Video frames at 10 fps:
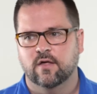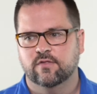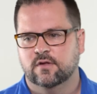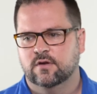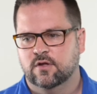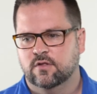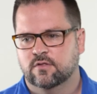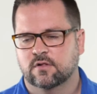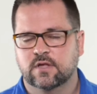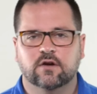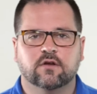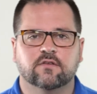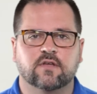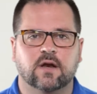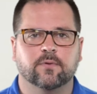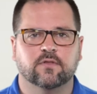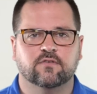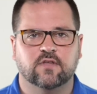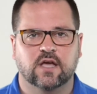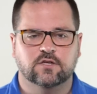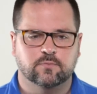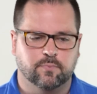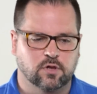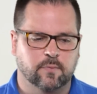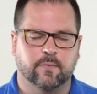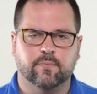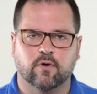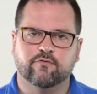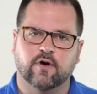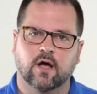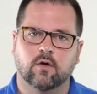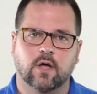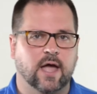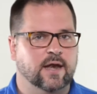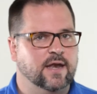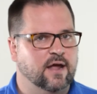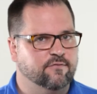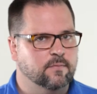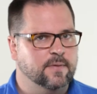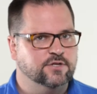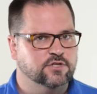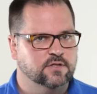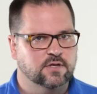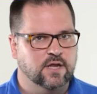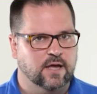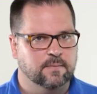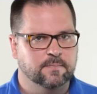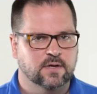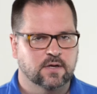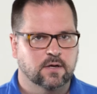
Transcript: Then the leader can stand up on the stage, pull up a profile, and never mention the name,